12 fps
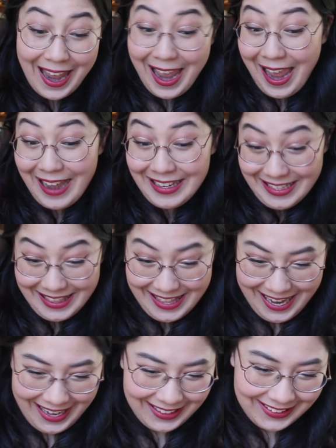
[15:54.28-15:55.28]

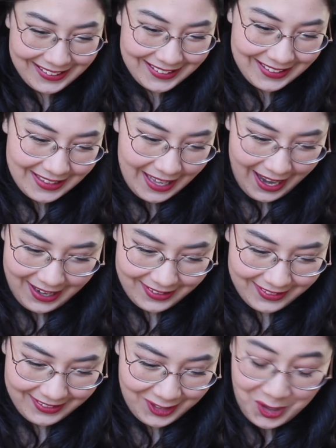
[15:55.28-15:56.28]
anything
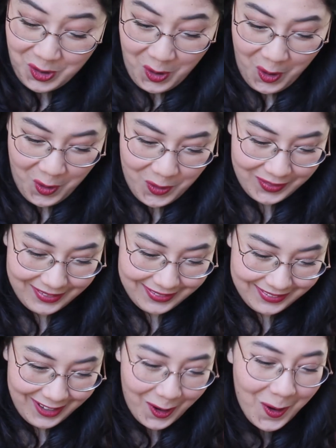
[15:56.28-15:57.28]
that, you know,
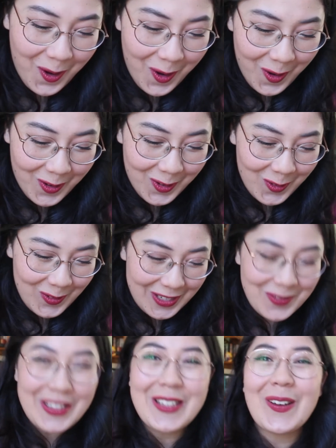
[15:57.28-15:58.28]
oh,
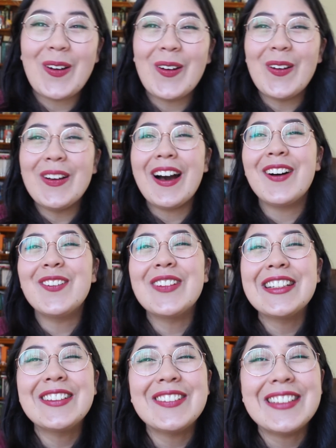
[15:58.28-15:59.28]
here we go. Oh
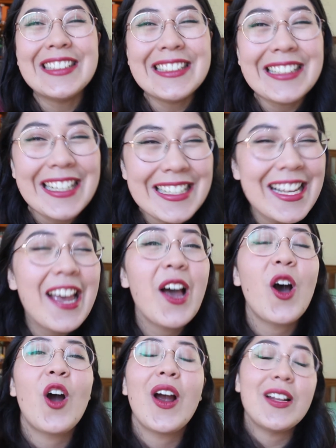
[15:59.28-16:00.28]
my God, yes.
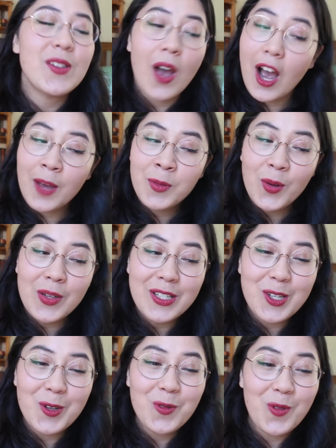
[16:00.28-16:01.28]
All right, so I'm
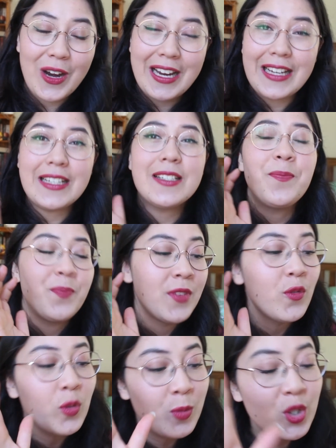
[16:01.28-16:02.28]
going to read from